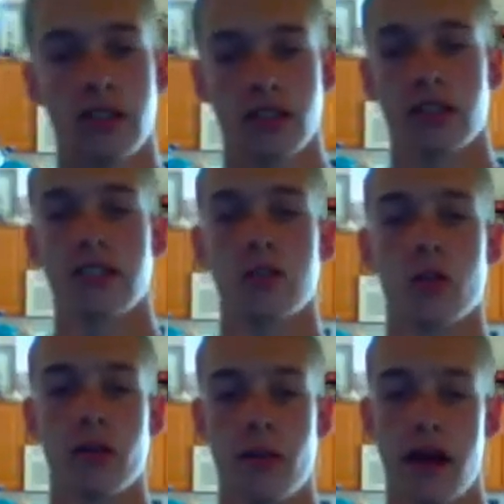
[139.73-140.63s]
So this is
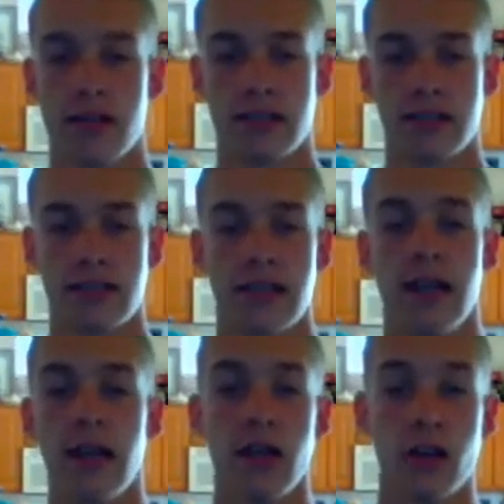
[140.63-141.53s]
where it balances.
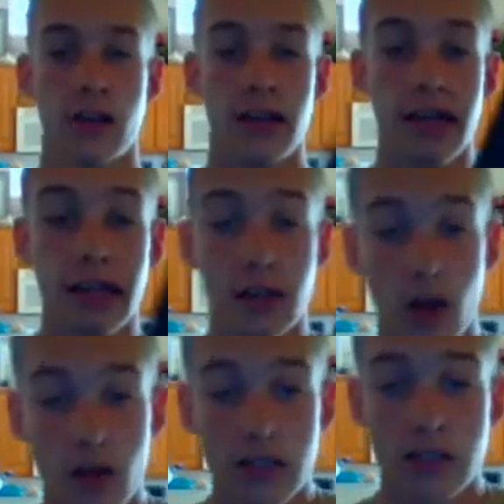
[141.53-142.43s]
You're going to need to
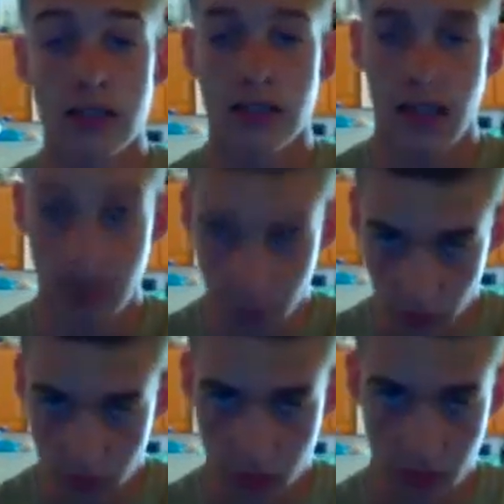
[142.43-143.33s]
know this because a lot of the
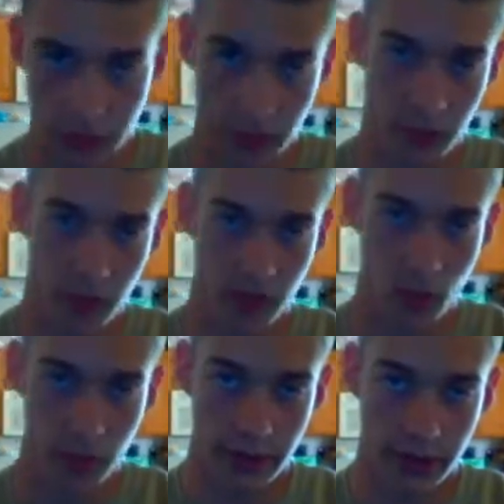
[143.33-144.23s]
moves we're going to be
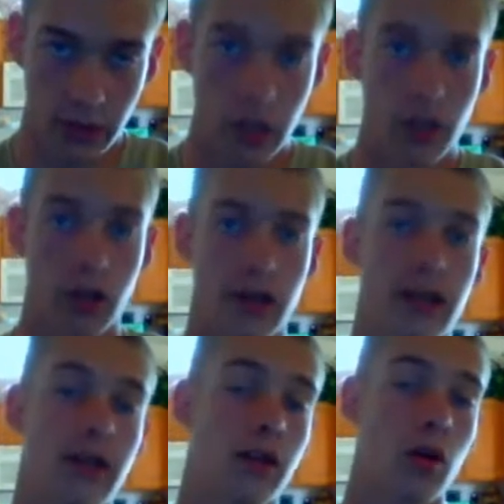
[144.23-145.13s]
performing, you're going
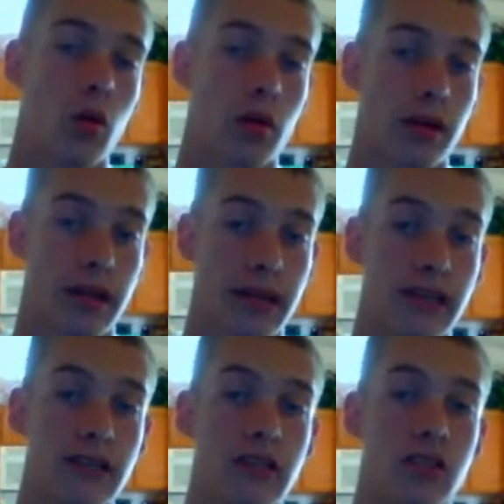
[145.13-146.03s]
to need to know where it
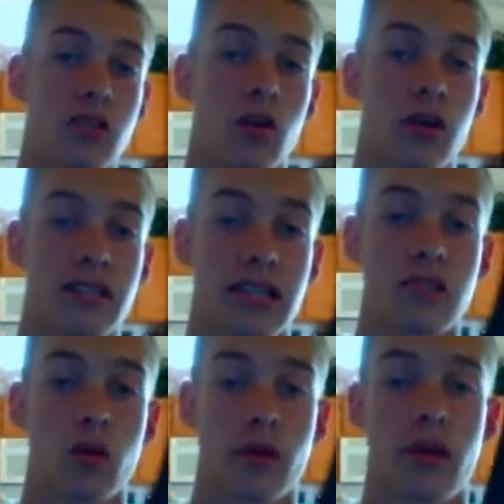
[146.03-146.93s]
is, because
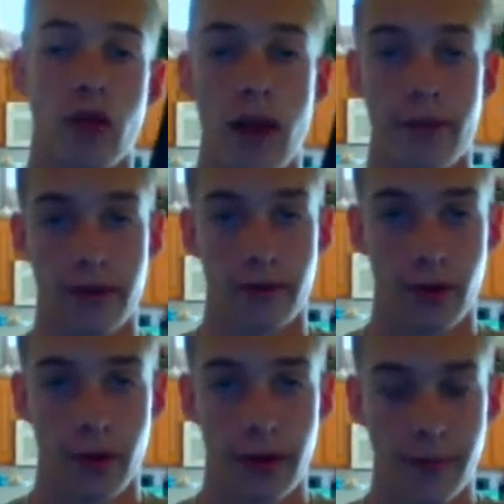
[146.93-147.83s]
that's where we grab it,
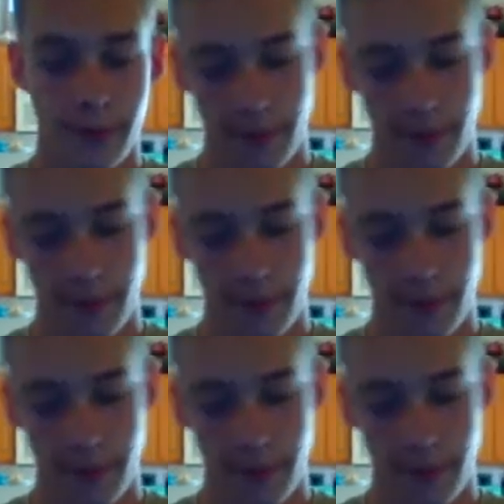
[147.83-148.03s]
okay?